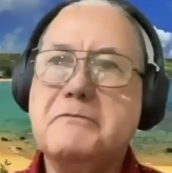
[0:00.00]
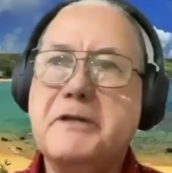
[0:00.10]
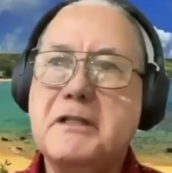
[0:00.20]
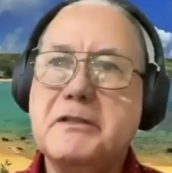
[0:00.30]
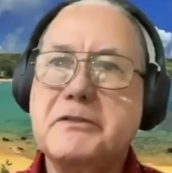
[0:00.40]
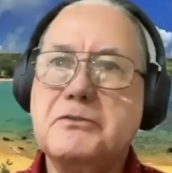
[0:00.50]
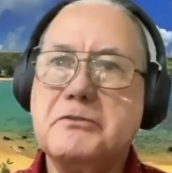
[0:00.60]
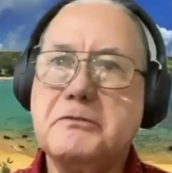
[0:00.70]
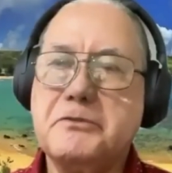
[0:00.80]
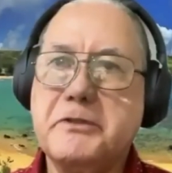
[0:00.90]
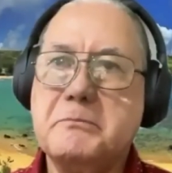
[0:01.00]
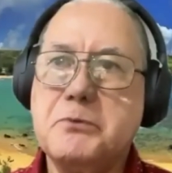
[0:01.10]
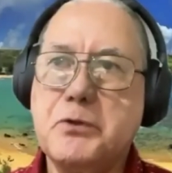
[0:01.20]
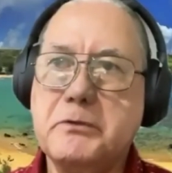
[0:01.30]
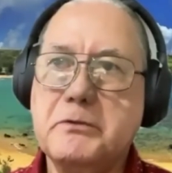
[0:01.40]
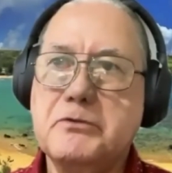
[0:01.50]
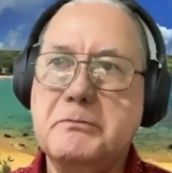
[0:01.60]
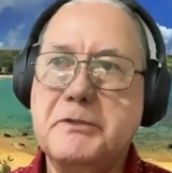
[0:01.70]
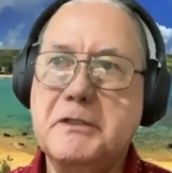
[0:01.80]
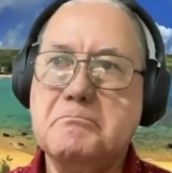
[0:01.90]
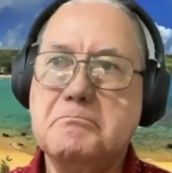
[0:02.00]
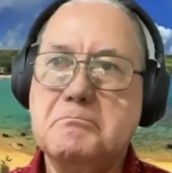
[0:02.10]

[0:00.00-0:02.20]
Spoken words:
values are very important to me,